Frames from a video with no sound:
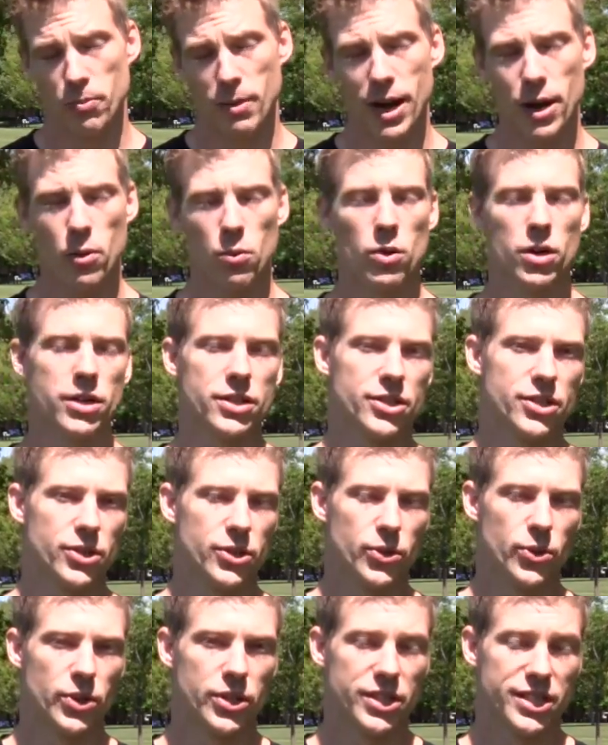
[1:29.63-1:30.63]
might want
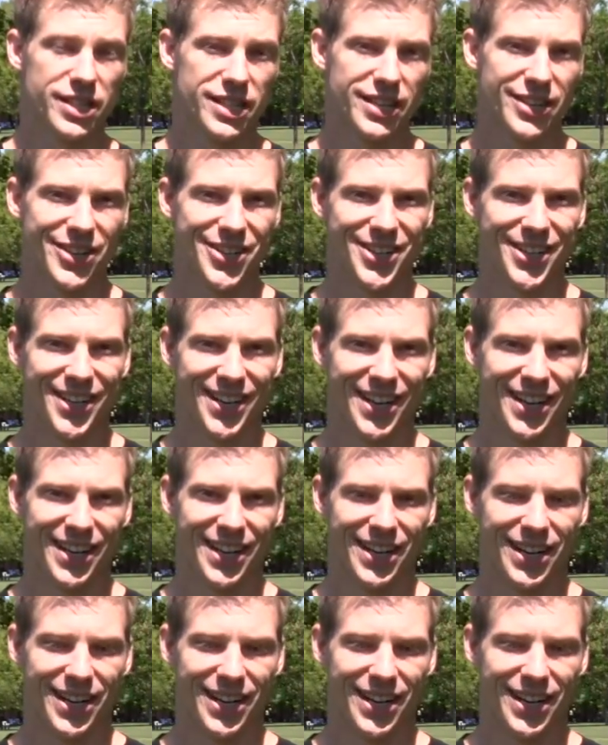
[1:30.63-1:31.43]
to consider